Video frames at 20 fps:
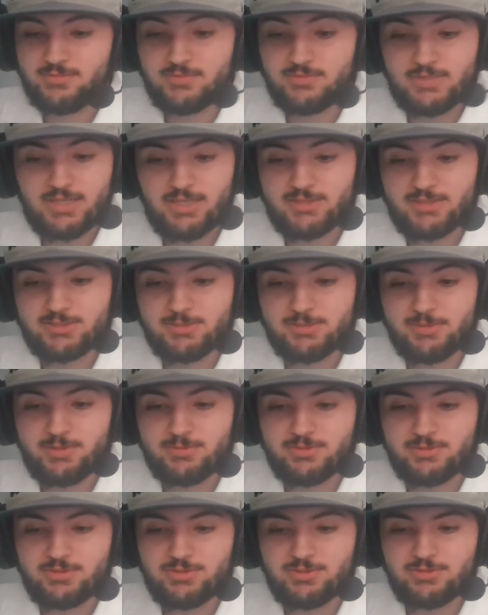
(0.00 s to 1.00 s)
Yeah, I should be
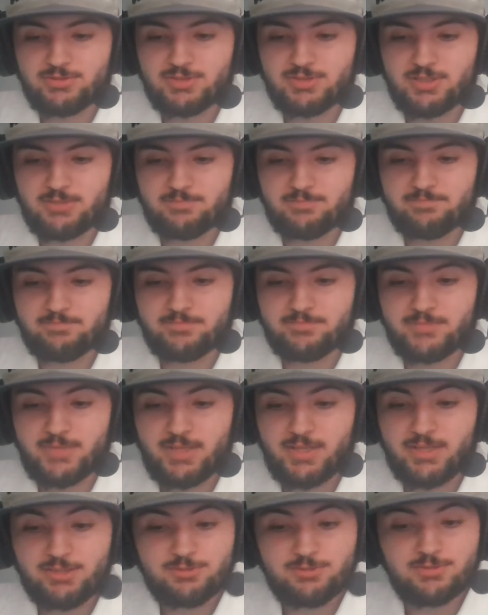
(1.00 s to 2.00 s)
able to do some.
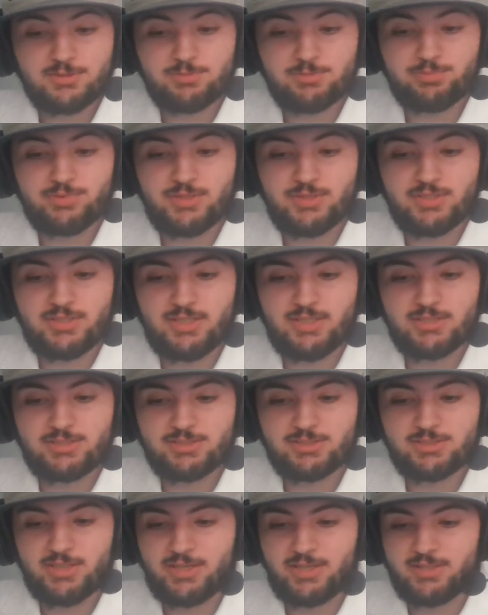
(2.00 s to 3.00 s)
And this was a pretty nice
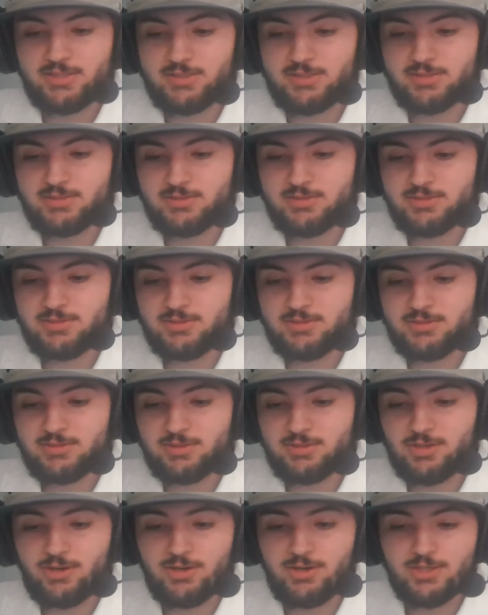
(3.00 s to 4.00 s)
shiny
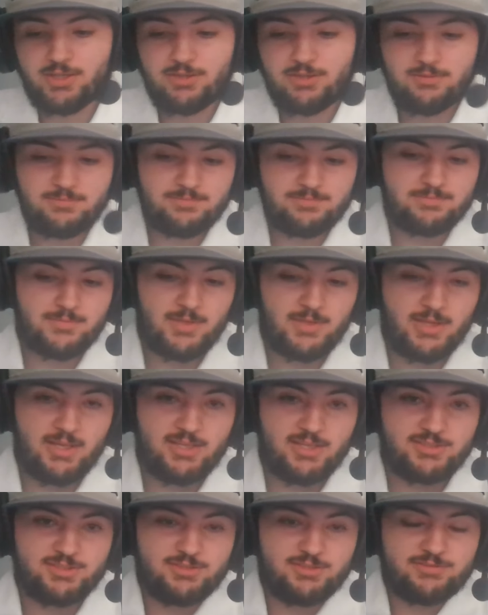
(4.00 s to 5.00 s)
Lucario.
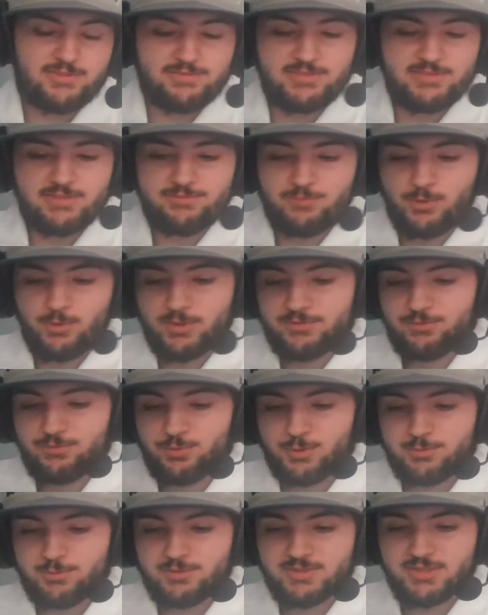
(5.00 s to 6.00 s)
So
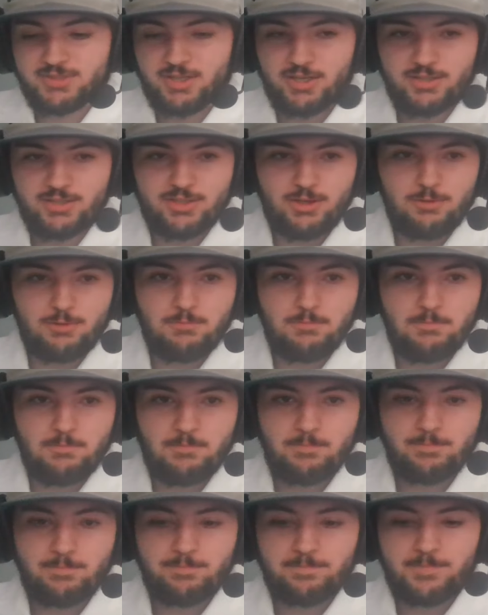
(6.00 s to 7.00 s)
1544 was a hundo,
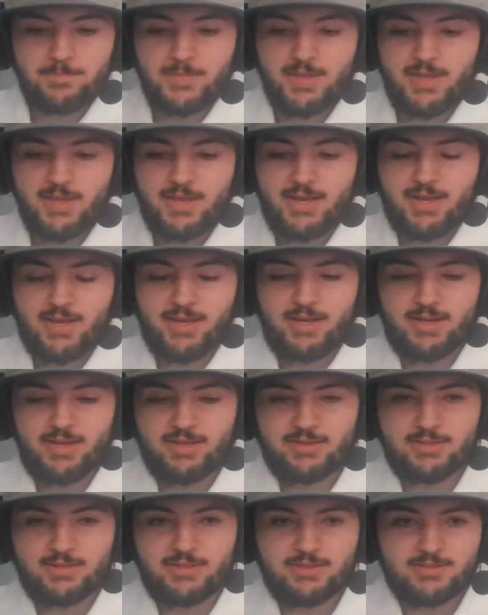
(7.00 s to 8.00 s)

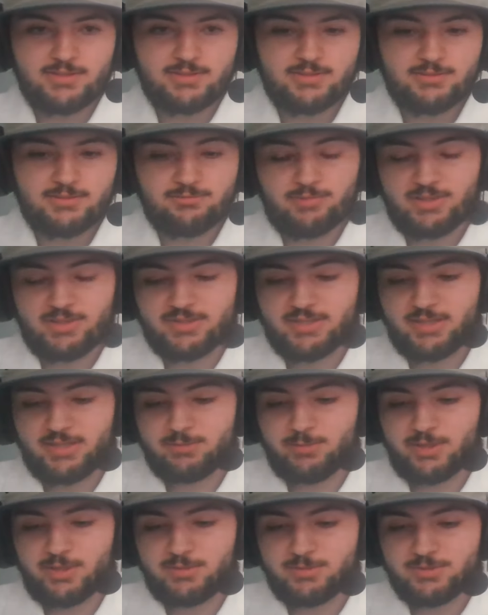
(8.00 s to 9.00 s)
and
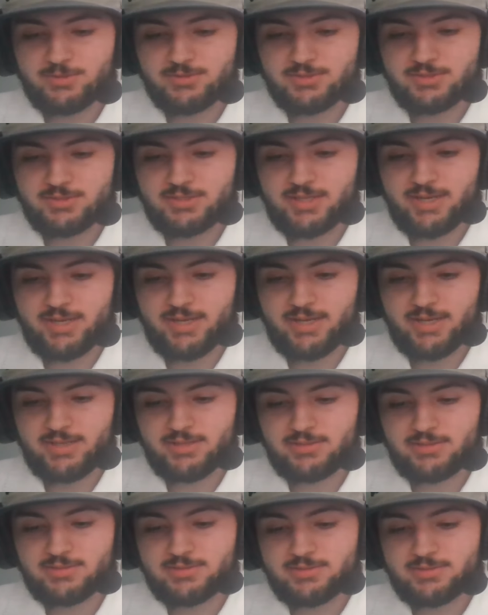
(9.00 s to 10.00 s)
Retinon Mother Boosted,
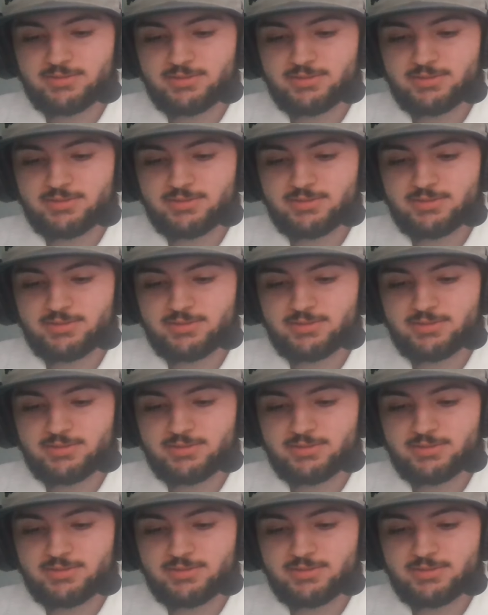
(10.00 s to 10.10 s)
and